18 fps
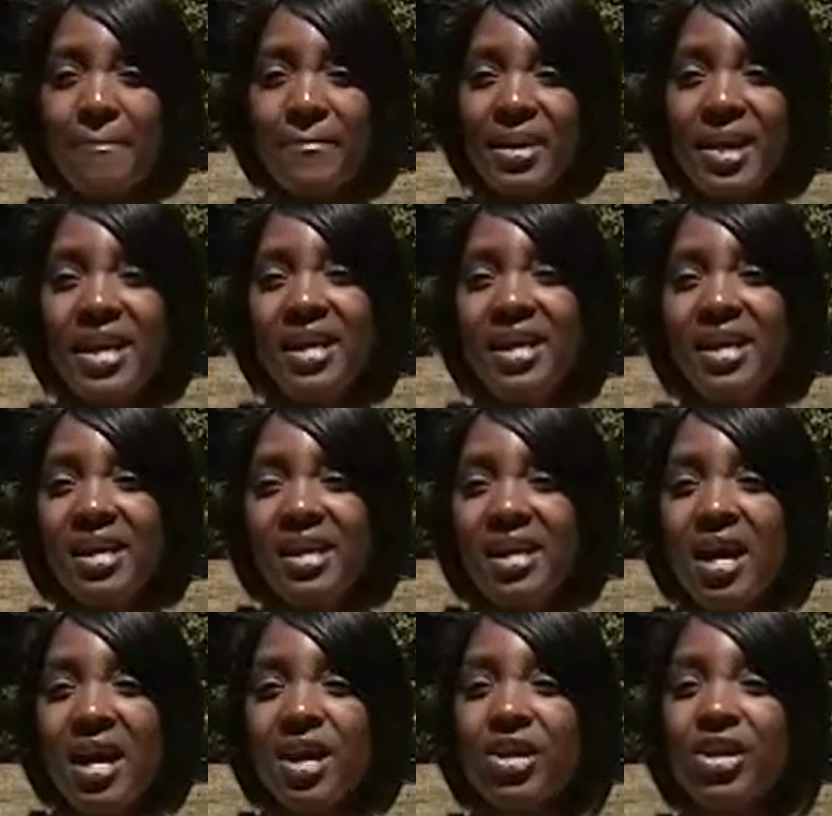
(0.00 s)

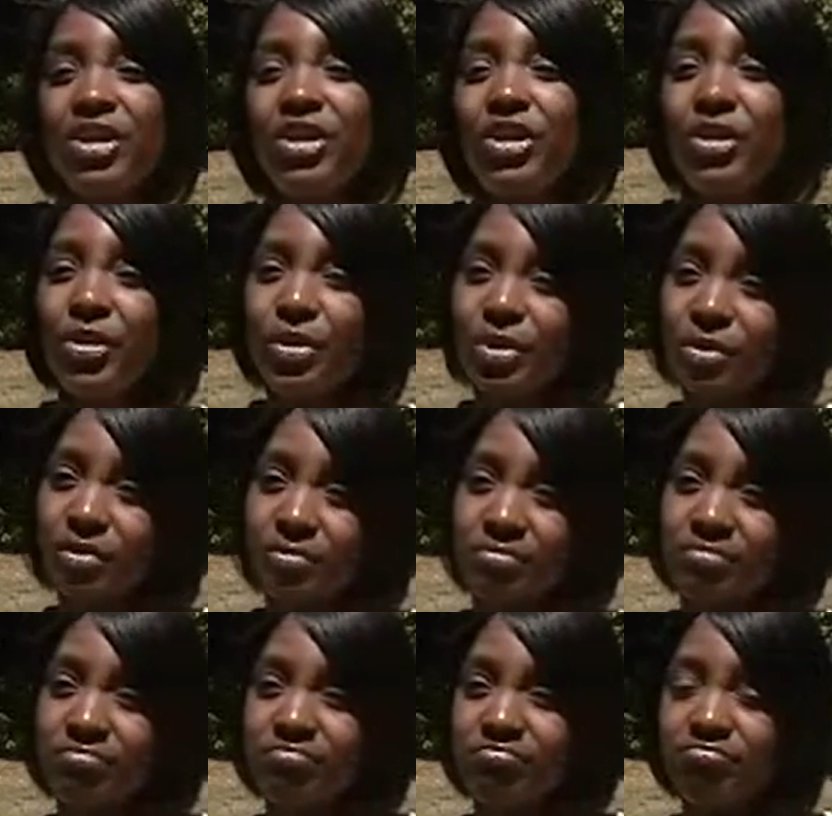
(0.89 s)
be you.
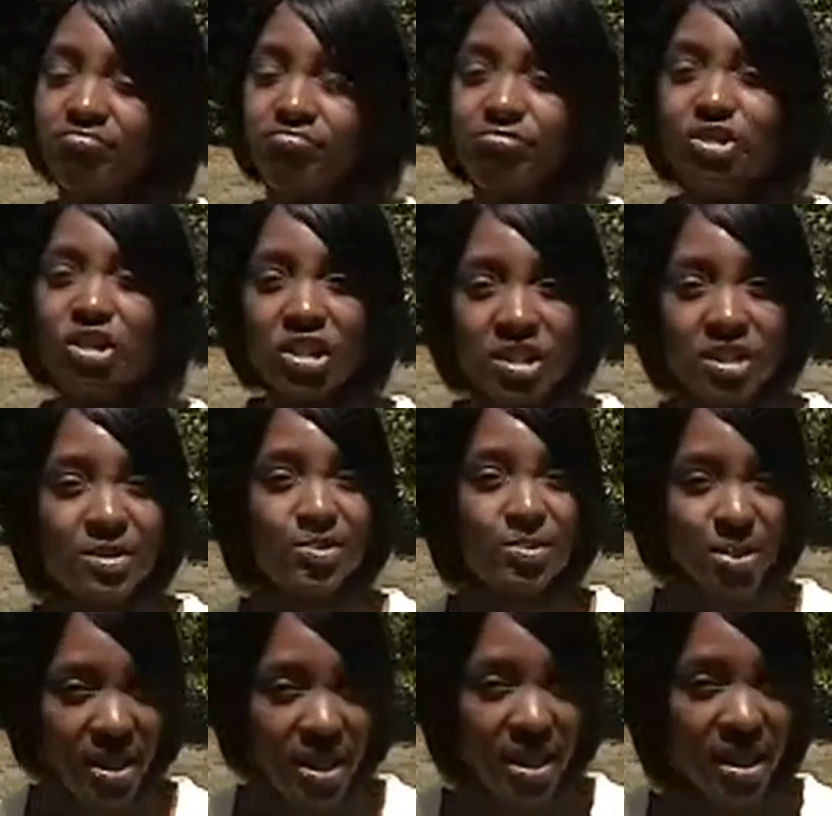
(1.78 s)

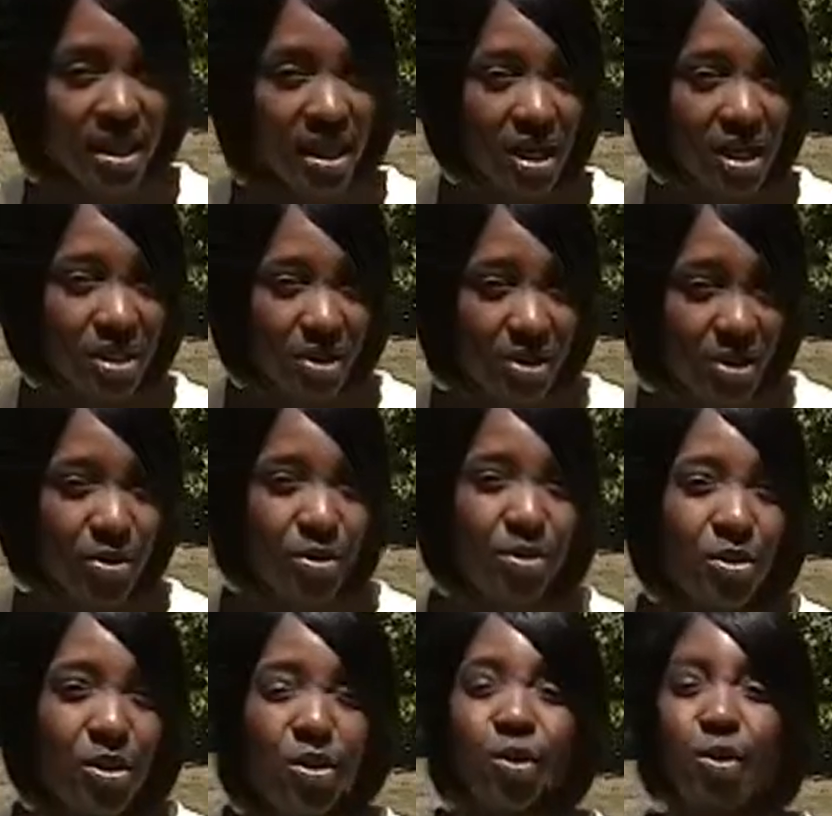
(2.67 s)
Just be
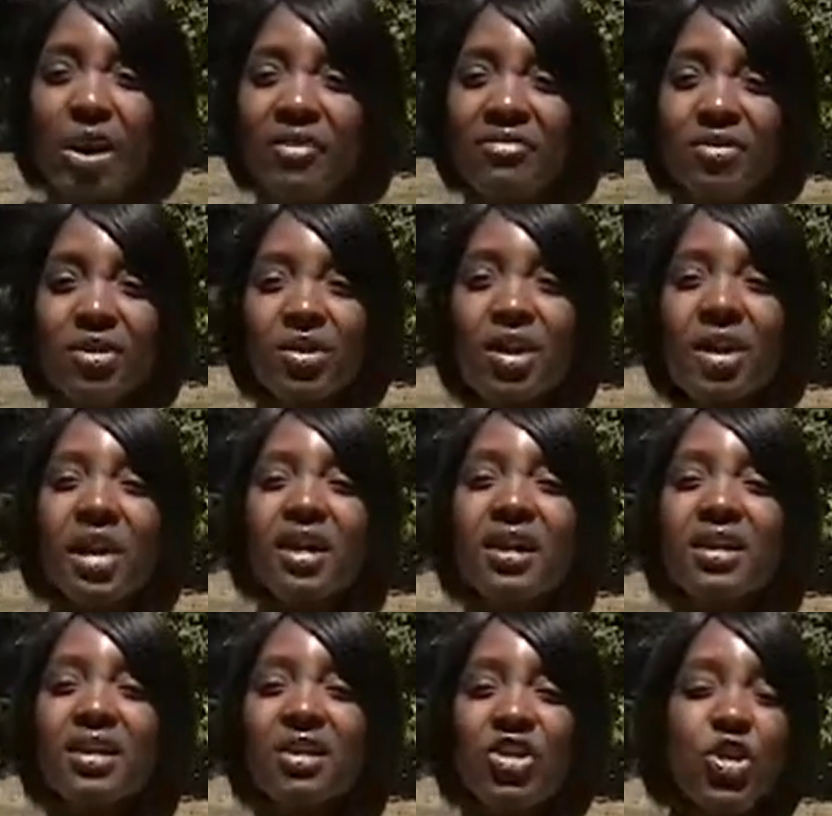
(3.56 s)
you, whoever
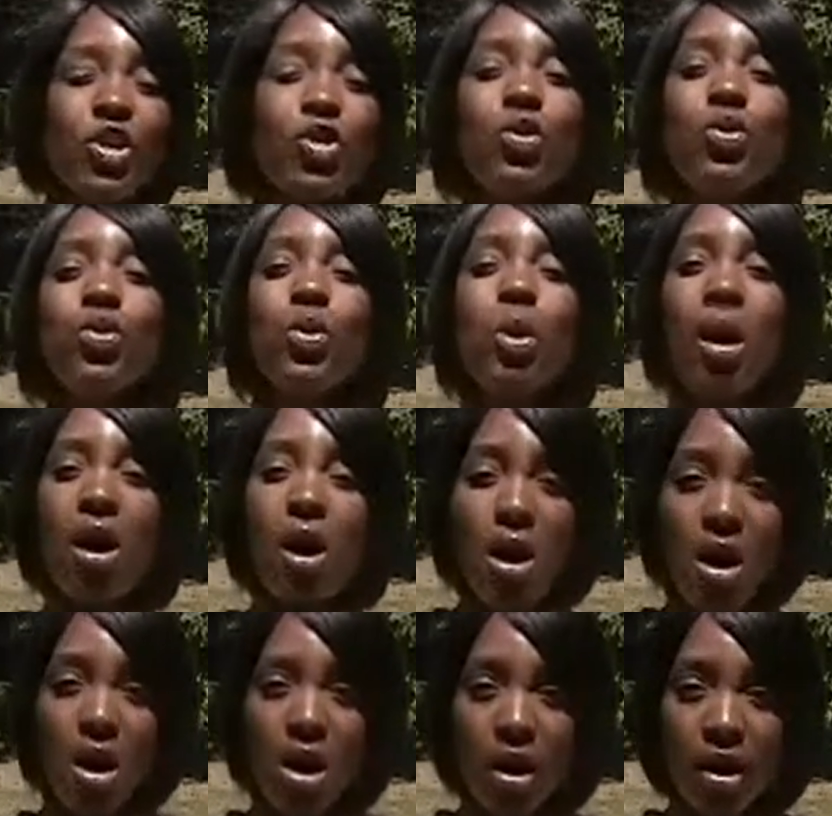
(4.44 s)
you
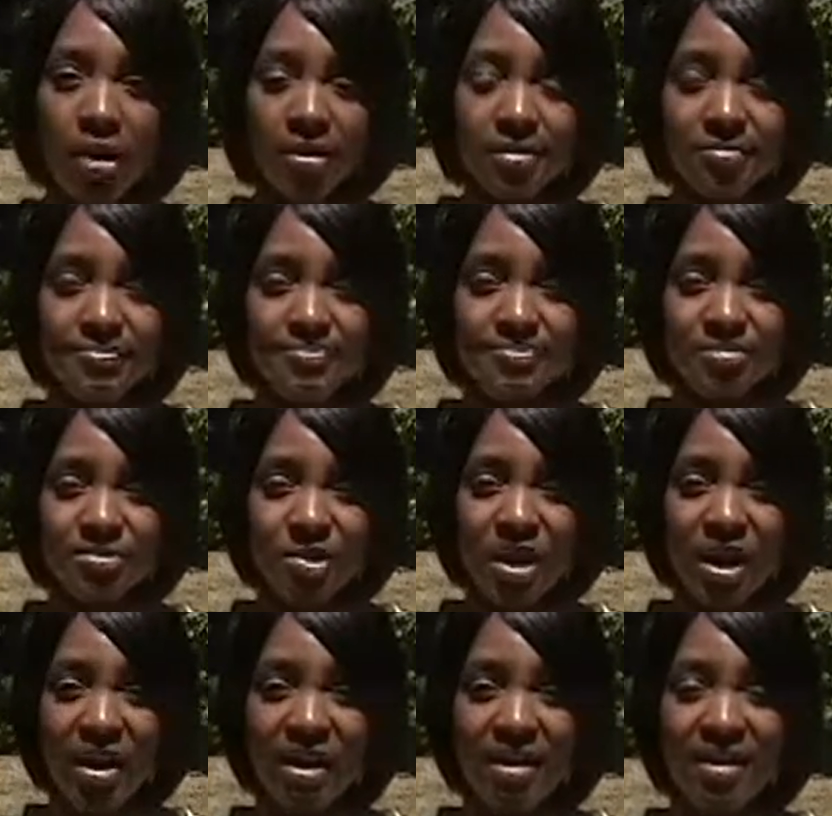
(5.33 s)
are,
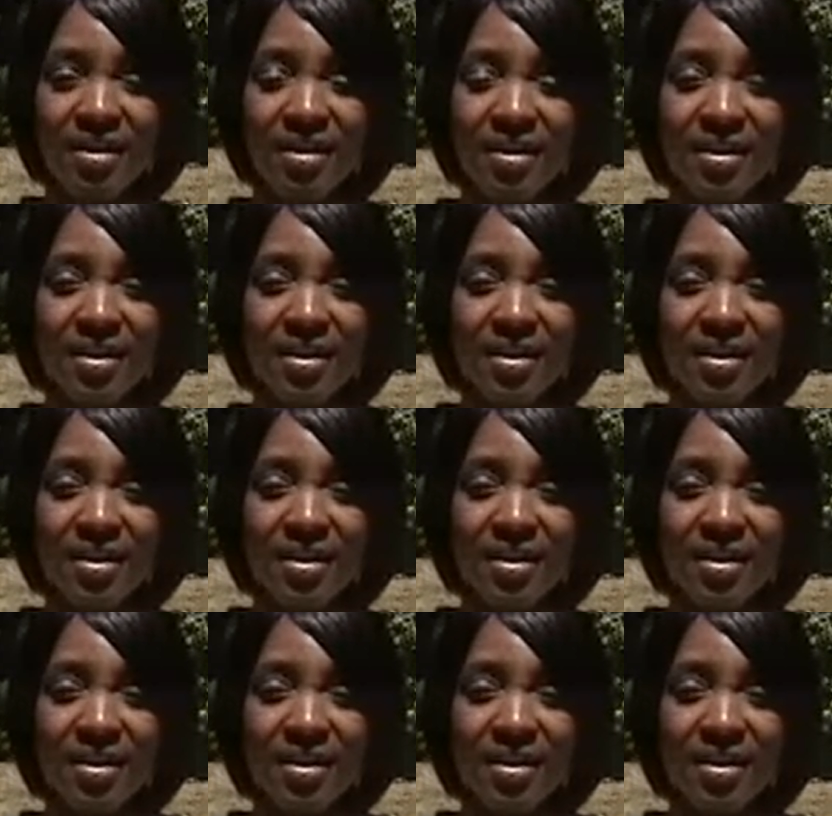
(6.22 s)
okay?